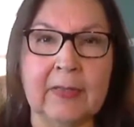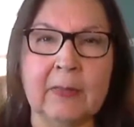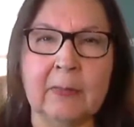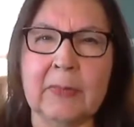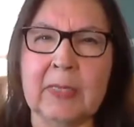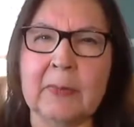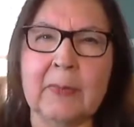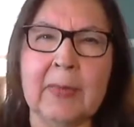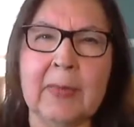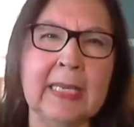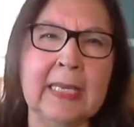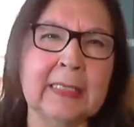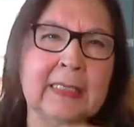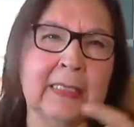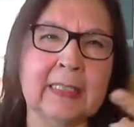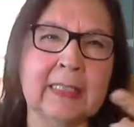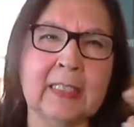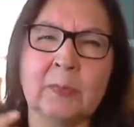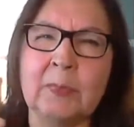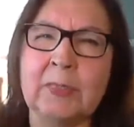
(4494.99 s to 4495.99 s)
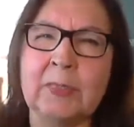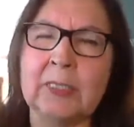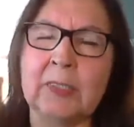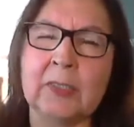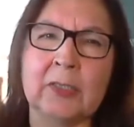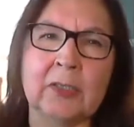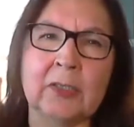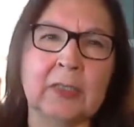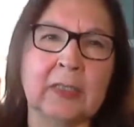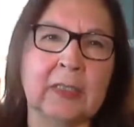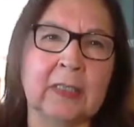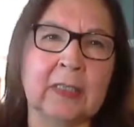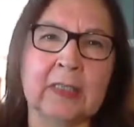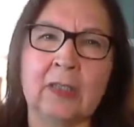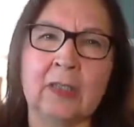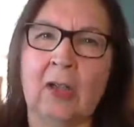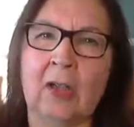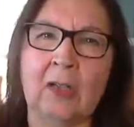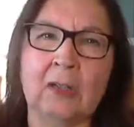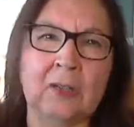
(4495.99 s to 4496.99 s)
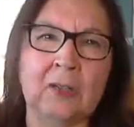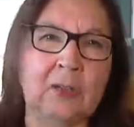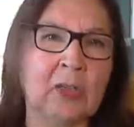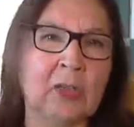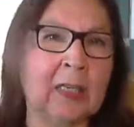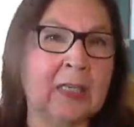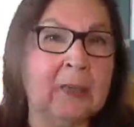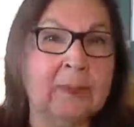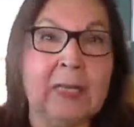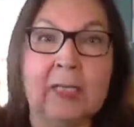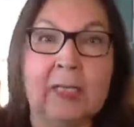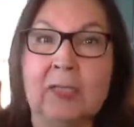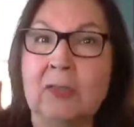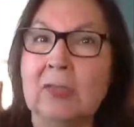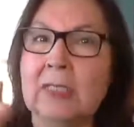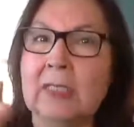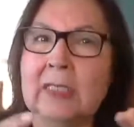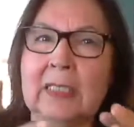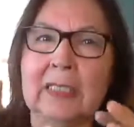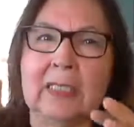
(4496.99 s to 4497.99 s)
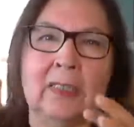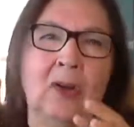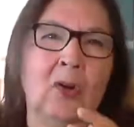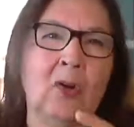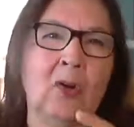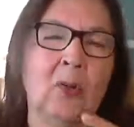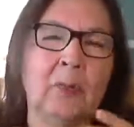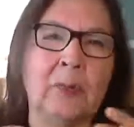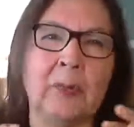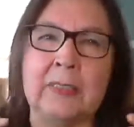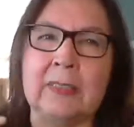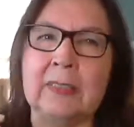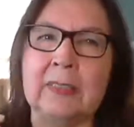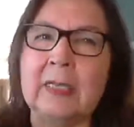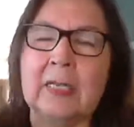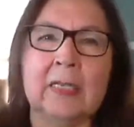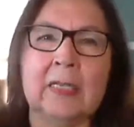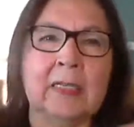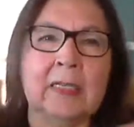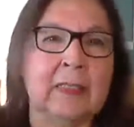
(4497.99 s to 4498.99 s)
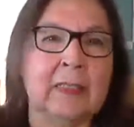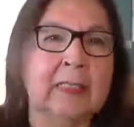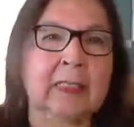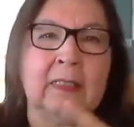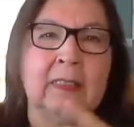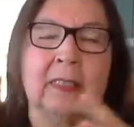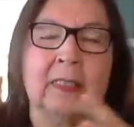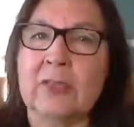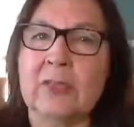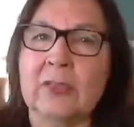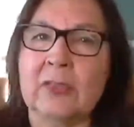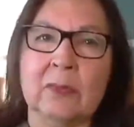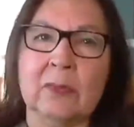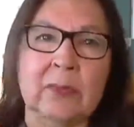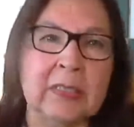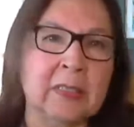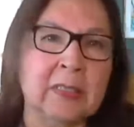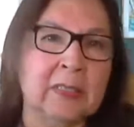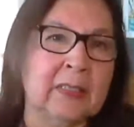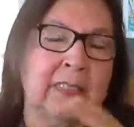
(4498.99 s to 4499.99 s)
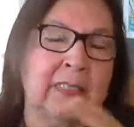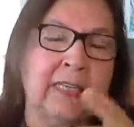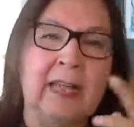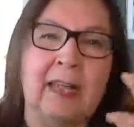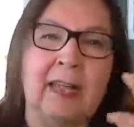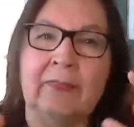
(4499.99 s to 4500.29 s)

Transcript: It'll be amazing speakers and things, all talking about unity and hope and dealing with the real stuff